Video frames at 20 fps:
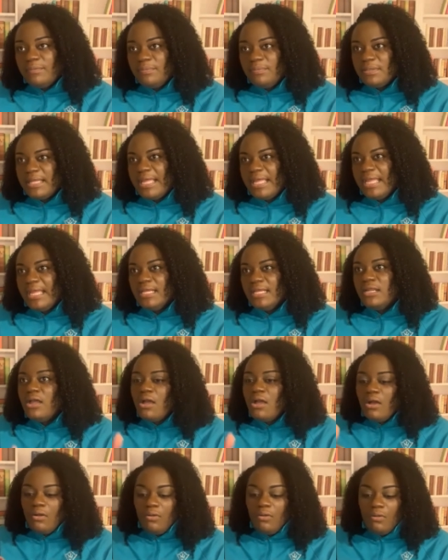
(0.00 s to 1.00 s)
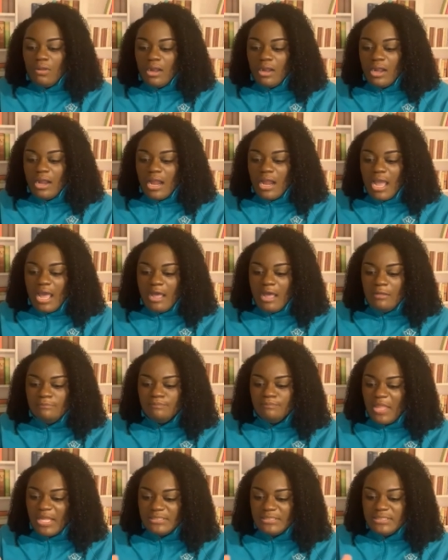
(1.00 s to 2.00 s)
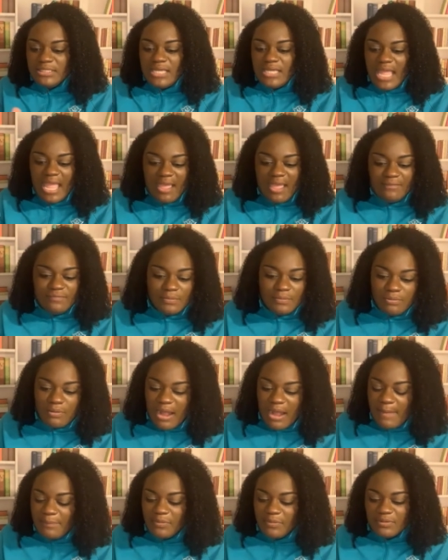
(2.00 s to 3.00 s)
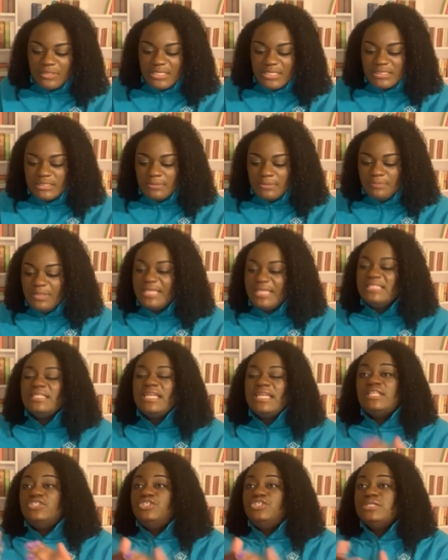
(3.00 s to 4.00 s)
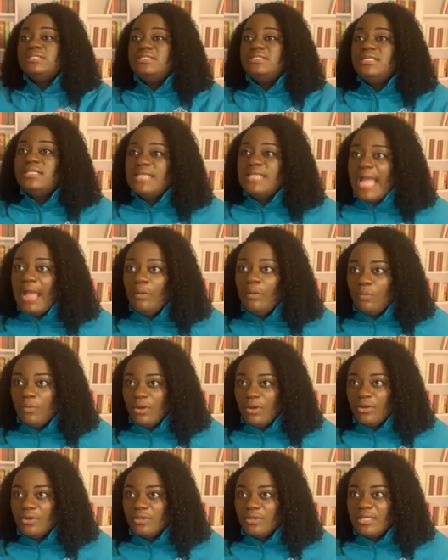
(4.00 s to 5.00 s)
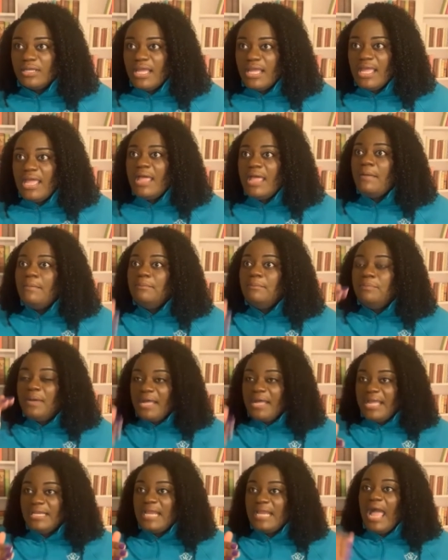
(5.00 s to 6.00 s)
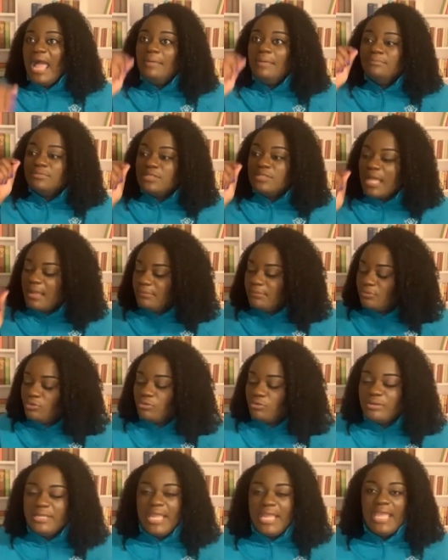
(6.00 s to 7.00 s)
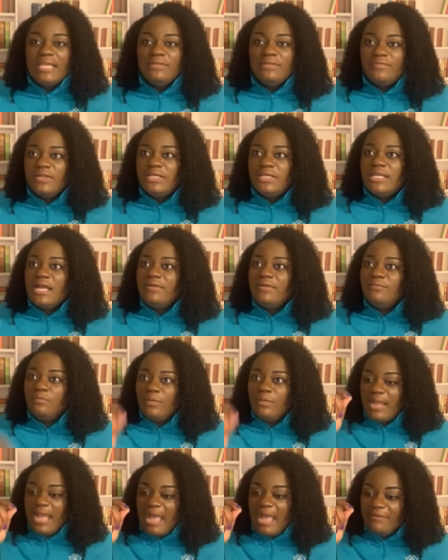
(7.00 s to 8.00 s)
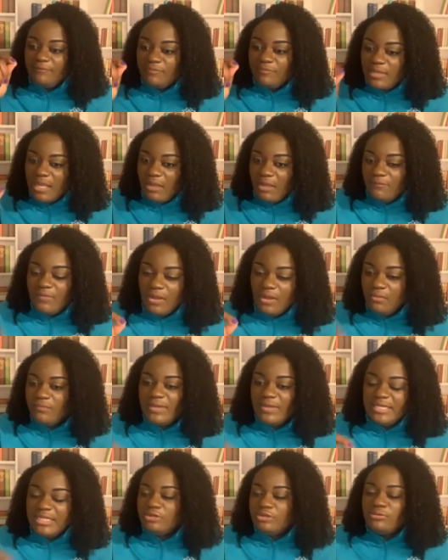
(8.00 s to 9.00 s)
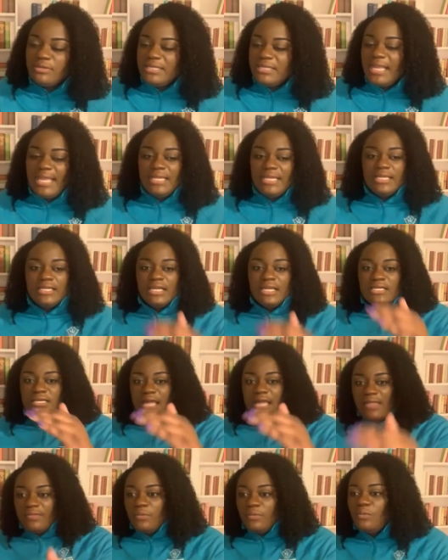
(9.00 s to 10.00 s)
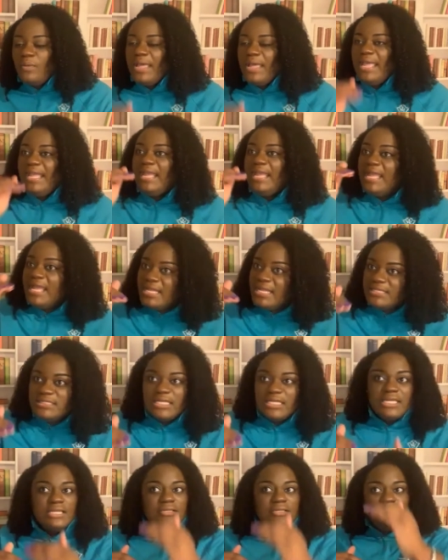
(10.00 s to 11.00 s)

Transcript: a plan, or I didn't have the proper this in place. It just did not work. But I'm creative enough where I've already created another way to,